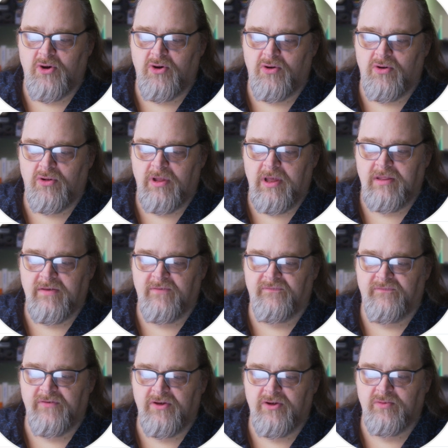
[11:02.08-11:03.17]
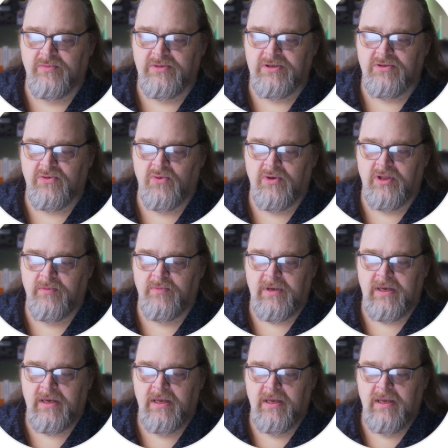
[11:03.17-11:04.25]
U R L, and that films is going to
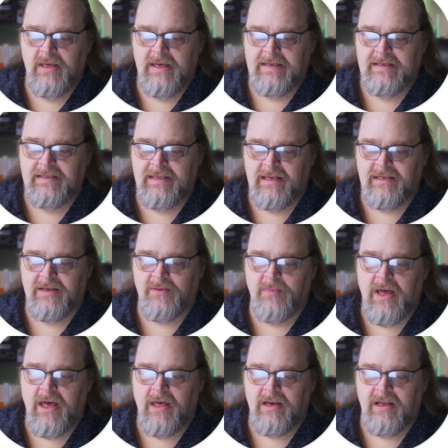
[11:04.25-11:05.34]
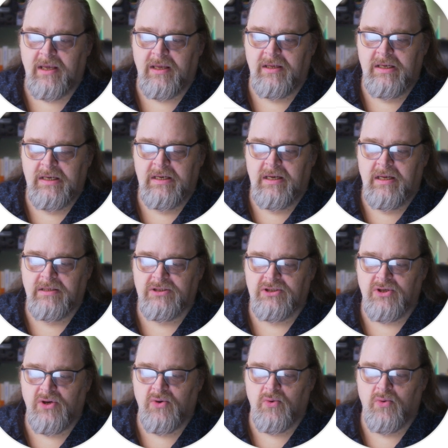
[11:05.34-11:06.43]
be an addendum on it. And
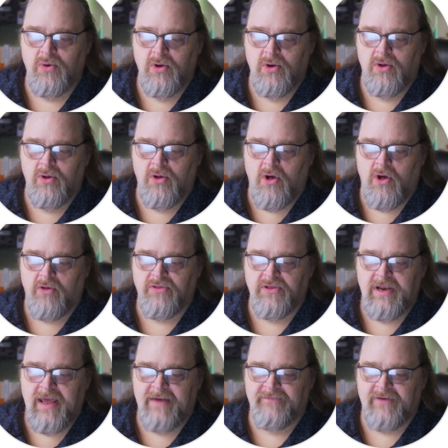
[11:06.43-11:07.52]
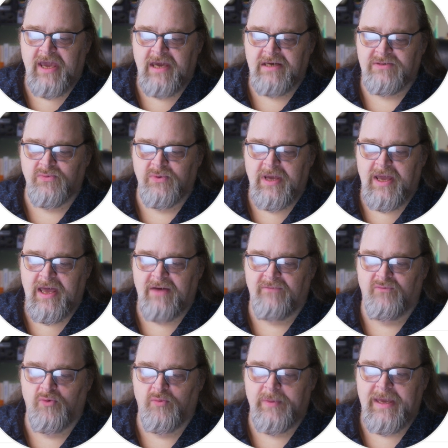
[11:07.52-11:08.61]
so all the navigation we
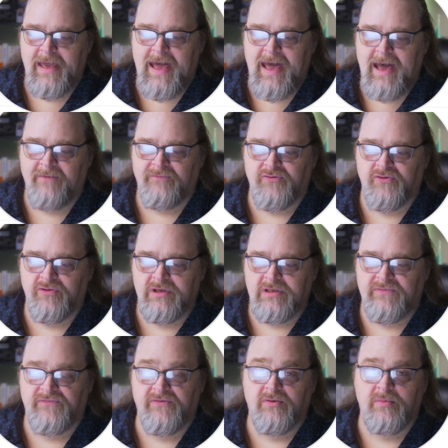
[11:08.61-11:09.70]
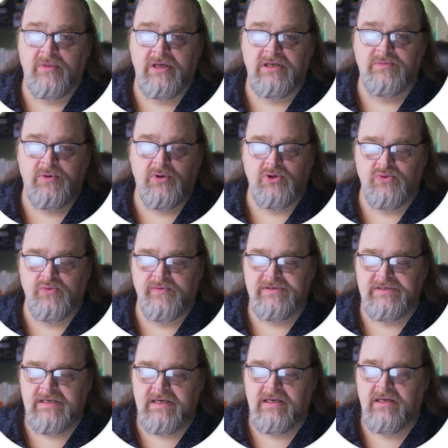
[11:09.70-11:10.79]
have will be after this film list because we've
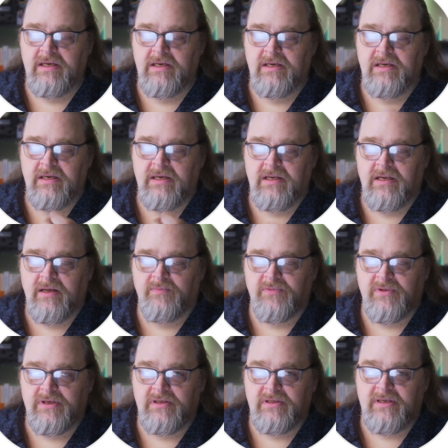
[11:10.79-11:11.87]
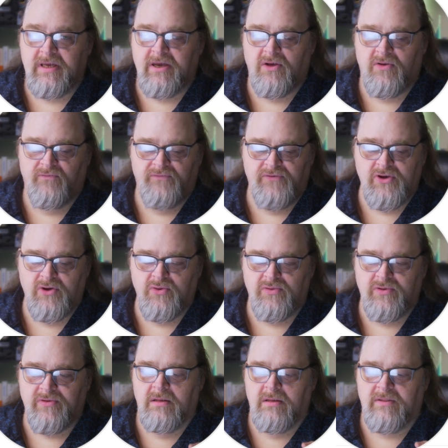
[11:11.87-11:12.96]
set it up to tell Vue
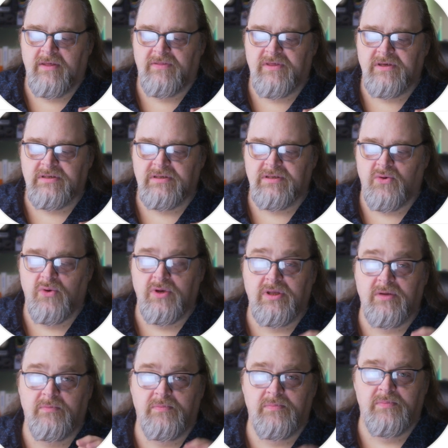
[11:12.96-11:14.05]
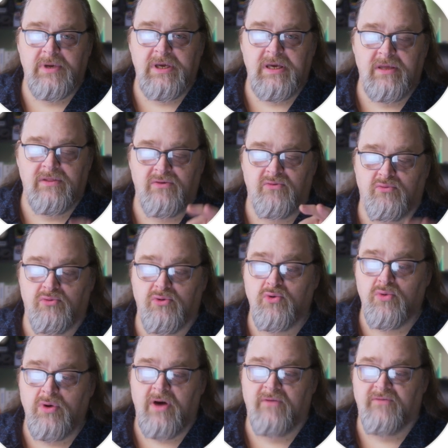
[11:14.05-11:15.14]
that, that this is going to be the
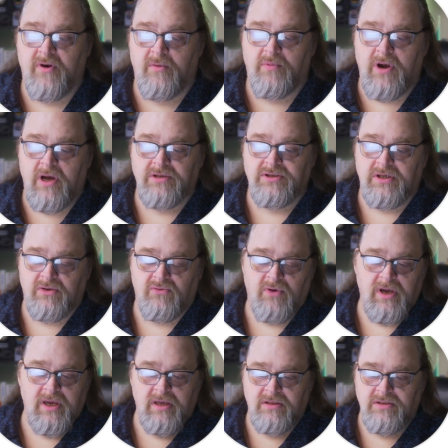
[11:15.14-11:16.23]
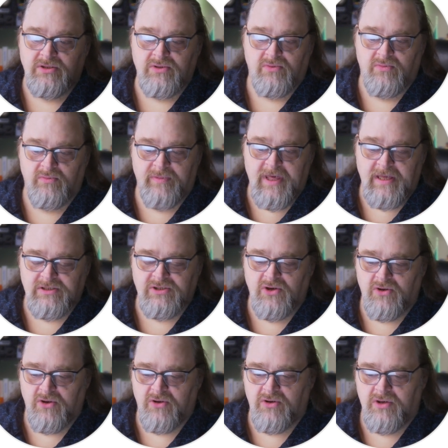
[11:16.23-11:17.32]
root of our project, right? And so that's
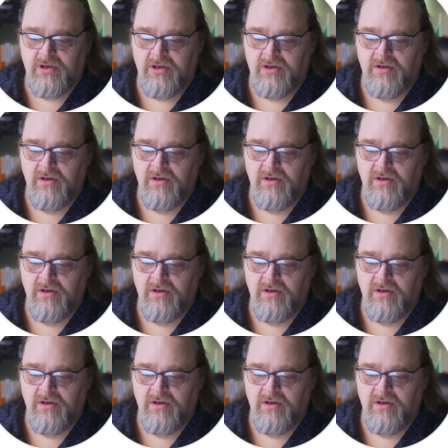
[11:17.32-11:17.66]
all good.